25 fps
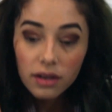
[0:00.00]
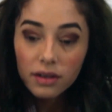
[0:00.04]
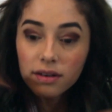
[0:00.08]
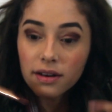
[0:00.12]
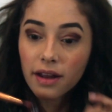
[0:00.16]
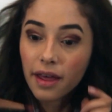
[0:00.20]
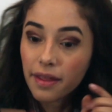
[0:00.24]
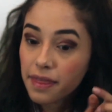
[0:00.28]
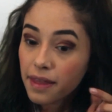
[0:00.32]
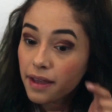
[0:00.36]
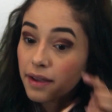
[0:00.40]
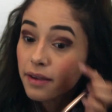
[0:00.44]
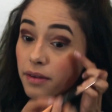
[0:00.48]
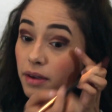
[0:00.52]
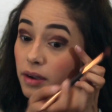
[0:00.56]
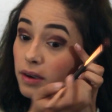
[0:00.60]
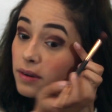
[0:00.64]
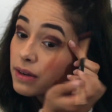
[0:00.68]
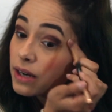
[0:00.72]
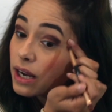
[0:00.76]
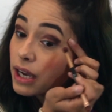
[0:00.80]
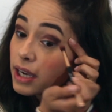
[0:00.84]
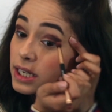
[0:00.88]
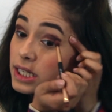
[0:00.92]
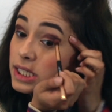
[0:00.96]
nothing.
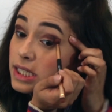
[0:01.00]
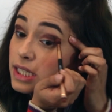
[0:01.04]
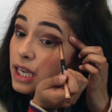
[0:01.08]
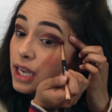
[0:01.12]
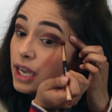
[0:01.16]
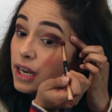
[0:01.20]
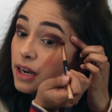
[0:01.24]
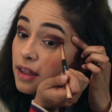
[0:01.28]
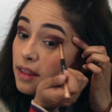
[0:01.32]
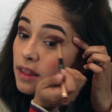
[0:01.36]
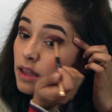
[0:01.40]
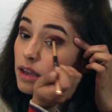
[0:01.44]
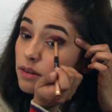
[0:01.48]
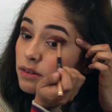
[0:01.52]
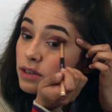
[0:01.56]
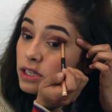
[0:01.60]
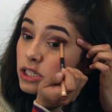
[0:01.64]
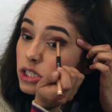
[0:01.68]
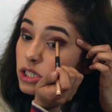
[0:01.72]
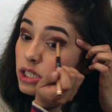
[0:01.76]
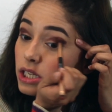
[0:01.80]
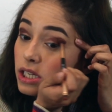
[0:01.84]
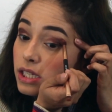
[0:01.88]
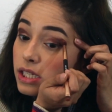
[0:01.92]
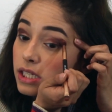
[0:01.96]
We're not gonna take anything. We're
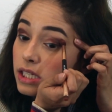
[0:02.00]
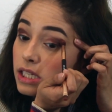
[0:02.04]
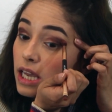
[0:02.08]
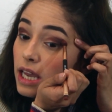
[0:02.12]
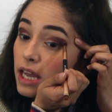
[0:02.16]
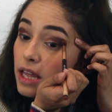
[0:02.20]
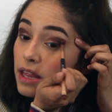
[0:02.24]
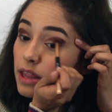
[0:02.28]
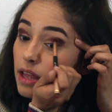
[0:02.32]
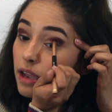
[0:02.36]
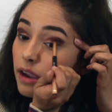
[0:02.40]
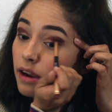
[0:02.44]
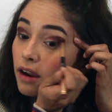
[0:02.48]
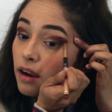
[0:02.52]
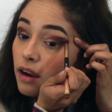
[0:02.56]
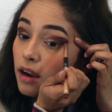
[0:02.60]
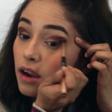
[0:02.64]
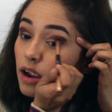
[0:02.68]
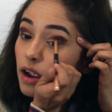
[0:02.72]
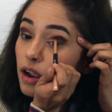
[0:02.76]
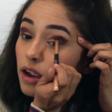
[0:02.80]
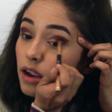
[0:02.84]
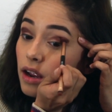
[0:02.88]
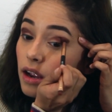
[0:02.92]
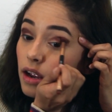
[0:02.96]
just gonna sit in
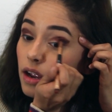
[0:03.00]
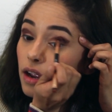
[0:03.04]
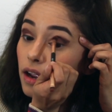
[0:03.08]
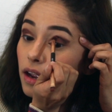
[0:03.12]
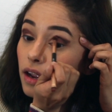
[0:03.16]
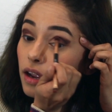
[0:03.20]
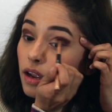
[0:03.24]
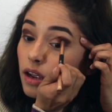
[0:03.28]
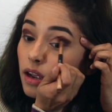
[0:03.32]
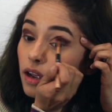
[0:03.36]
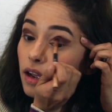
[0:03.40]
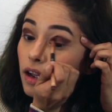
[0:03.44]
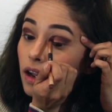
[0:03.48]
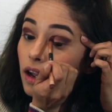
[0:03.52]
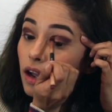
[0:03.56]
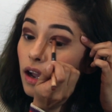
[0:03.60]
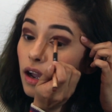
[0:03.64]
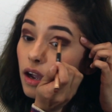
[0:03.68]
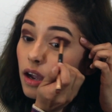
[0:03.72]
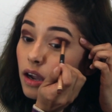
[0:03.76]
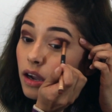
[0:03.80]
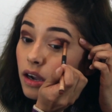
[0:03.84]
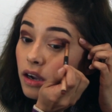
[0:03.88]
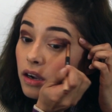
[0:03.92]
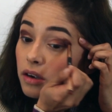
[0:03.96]
there,
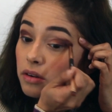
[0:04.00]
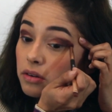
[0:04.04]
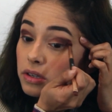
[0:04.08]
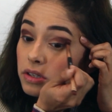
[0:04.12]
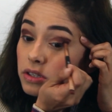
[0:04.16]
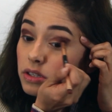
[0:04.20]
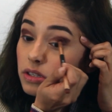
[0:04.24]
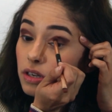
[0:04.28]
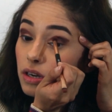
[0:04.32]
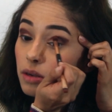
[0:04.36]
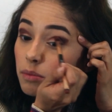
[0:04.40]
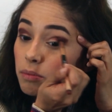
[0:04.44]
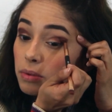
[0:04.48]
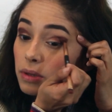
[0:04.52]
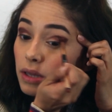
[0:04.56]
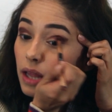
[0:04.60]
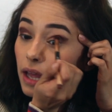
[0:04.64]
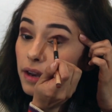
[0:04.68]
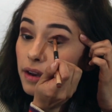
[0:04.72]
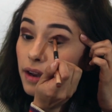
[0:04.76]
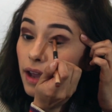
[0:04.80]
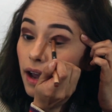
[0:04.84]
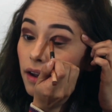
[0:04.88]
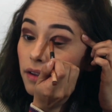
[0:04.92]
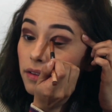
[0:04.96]
and we're just gonna
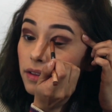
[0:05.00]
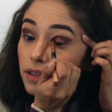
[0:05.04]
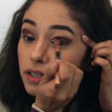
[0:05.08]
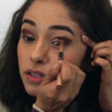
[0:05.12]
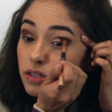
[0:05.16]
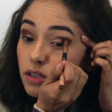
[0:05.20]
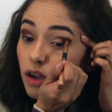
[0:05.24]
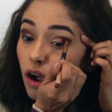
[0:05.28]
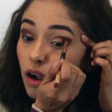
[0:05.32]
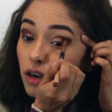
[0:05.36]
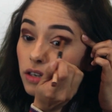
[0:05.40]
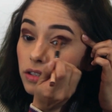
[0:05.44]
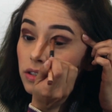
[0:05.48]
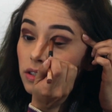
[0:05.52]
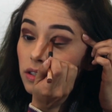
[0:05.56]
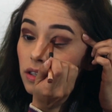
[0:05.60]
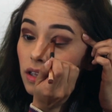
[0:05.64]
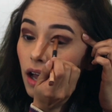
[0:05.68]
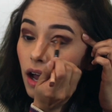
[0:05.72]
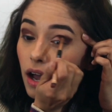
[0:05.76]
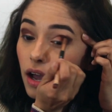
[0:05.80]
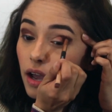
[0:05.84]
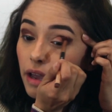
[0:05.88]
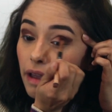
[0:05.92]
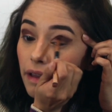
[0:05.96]
blend out these harsh
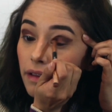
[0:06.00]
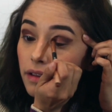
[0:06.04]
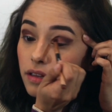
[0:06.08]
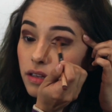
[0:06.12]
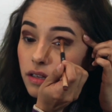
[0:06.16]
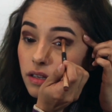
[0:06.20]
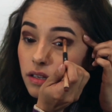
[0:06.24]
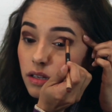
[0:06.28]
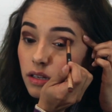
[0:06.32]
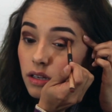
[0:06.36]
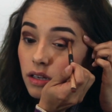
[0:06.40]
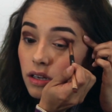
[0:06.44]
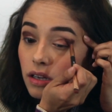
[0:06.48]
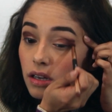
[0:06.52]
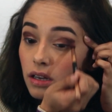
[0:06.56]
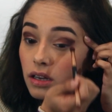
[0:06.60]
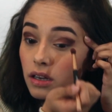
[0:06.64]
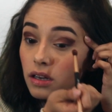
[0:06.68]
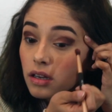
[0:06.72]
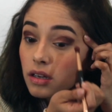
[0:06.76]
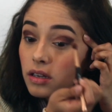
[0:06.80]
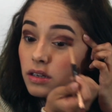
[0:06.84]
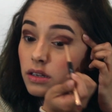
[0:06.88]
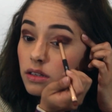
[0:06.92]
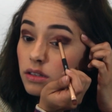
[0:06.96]
lines,
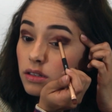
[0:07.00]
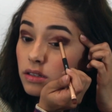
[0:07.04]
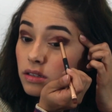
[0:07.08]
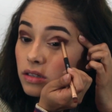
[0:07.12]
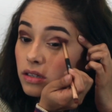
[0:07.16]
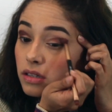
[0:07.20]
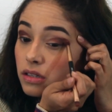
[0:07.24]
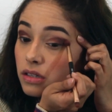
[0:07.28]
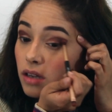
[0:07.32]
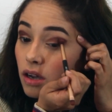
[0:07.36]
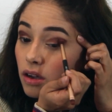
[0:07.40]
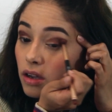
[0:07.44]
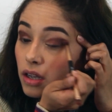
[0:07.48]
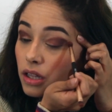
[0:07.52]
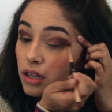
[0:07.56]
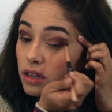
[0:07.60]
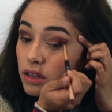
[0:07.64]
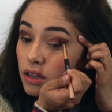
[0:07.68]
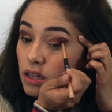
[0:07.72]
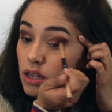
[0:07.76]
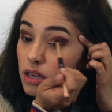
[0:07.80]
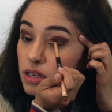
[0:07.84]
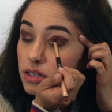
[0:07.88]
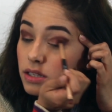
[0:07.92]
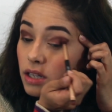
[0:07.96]
so it
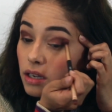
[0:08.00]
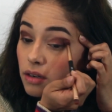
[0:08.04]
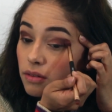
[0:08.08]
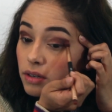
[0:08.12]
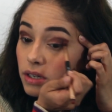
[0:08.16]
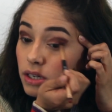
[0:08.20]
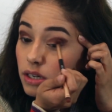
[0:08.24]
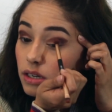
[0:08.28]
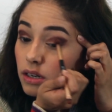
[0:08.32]
looks like we